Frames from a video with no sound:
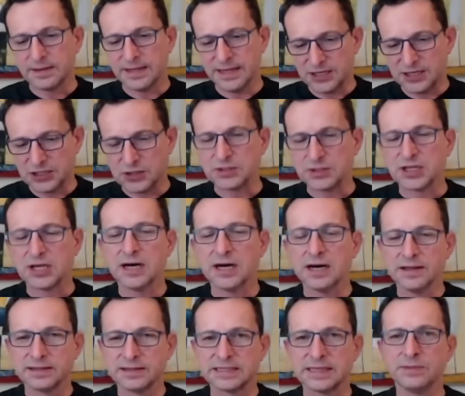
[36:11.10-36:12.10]
issues
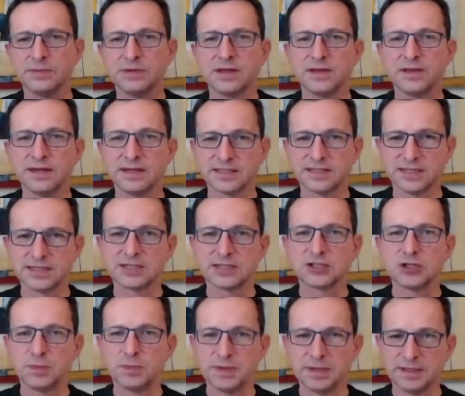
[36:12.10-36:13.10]
are, some of the things that are
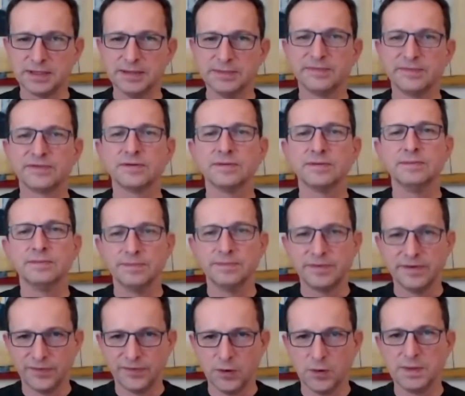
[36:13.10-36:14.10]
stopping them from
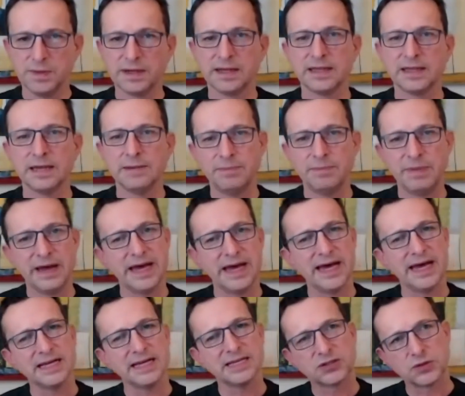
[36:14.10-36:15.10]
performing at their
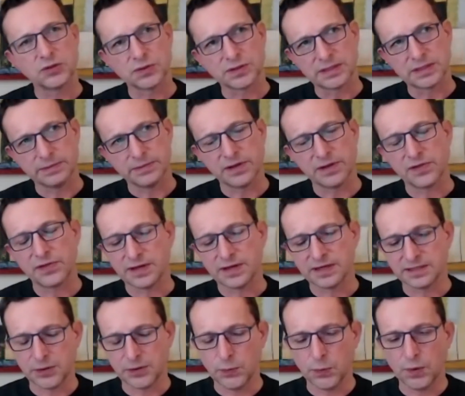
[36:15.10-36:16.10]
best, or some of the
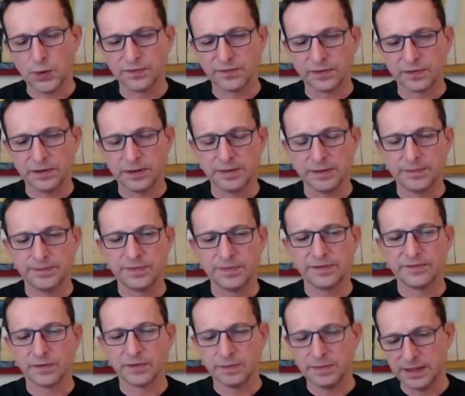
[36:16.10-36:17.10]
things they want
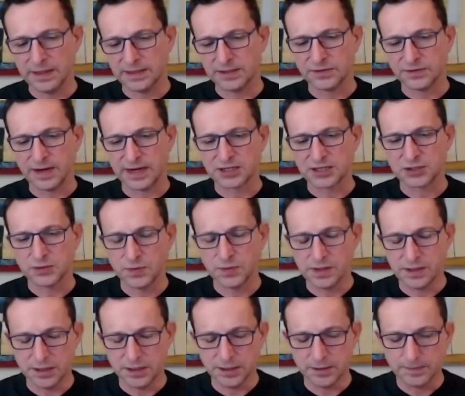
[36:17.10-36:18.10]
from an interaction
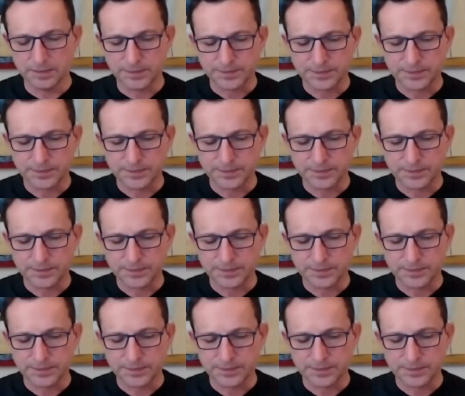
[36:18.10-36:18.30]
with you.